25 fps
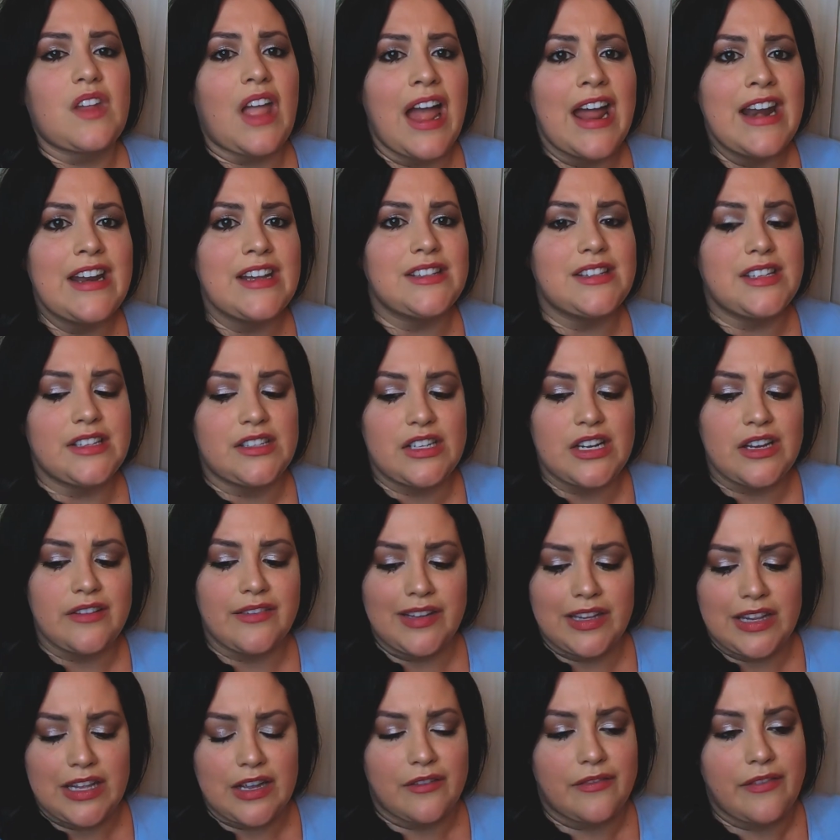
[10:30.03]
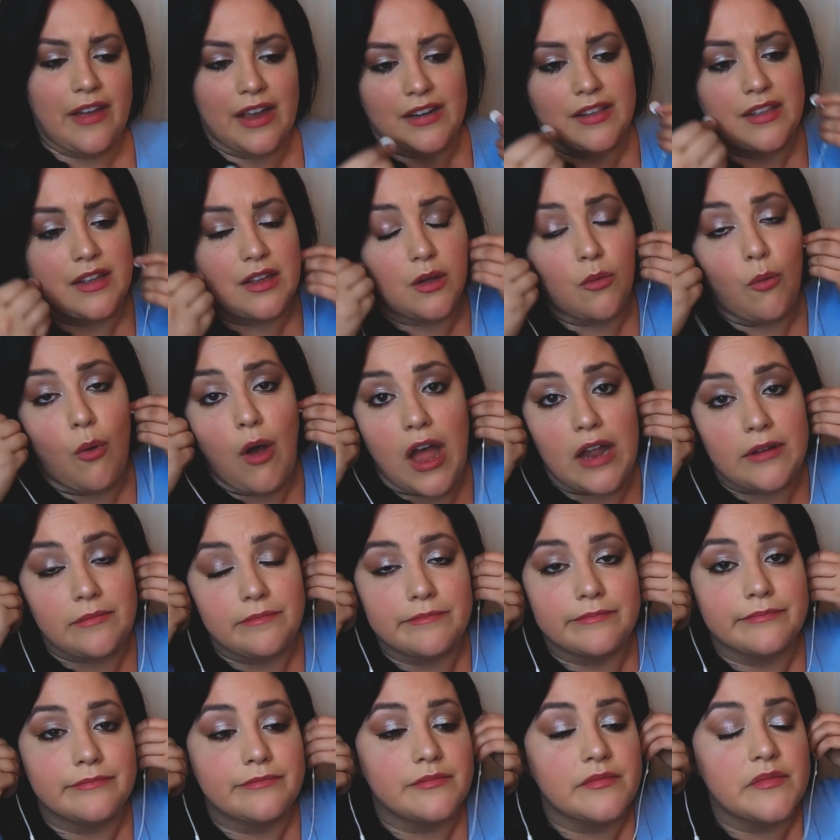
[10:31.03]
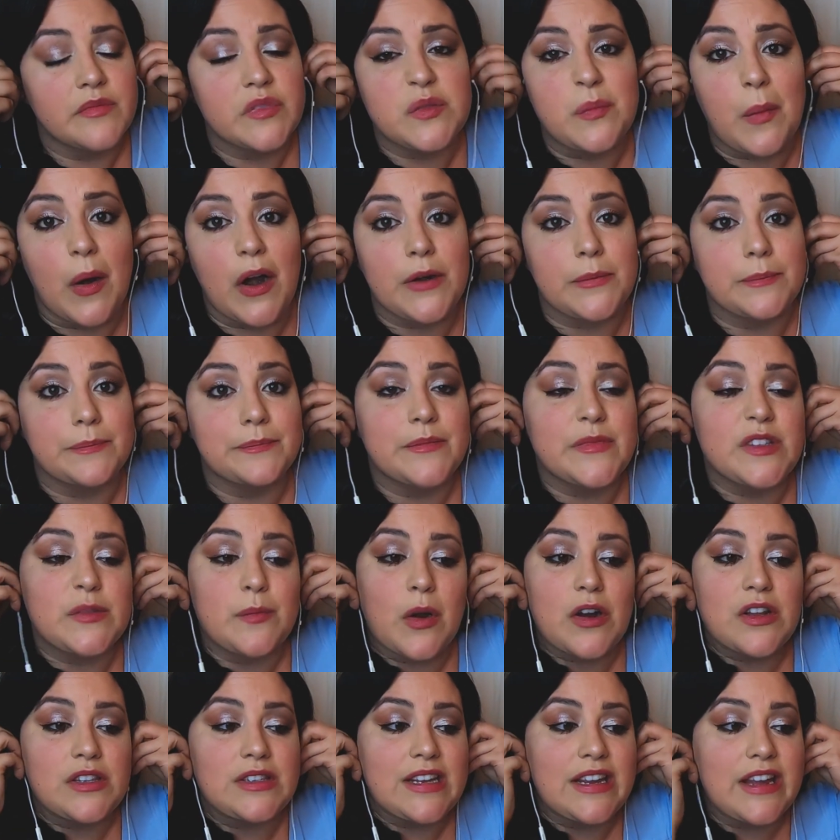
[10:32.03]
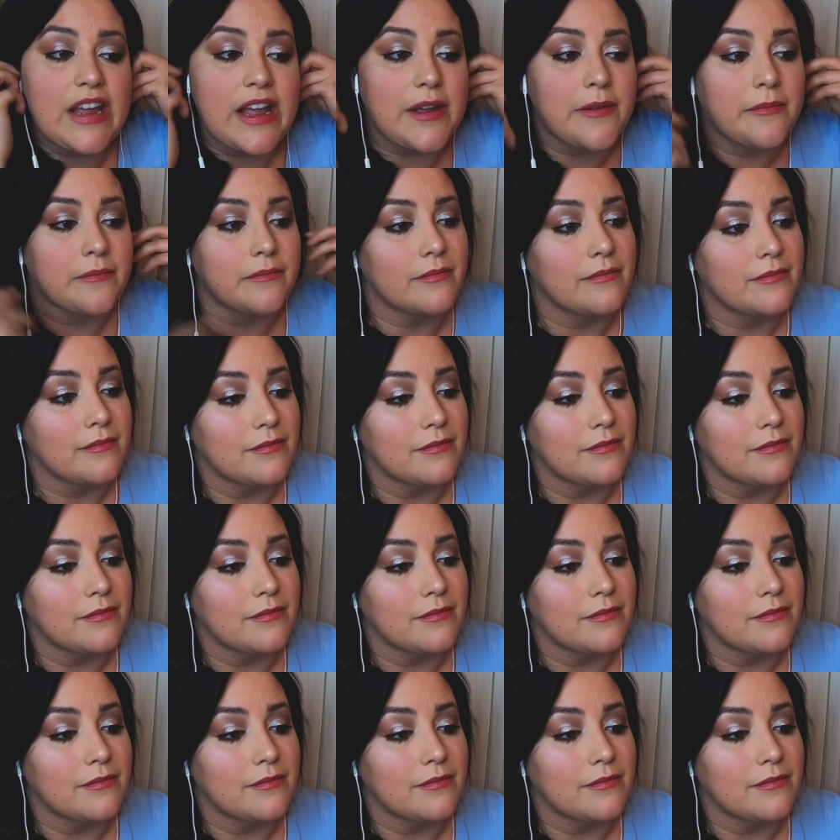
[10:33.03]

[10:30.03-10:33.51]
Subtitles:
and it's achieving the effect that you want. Smart singing.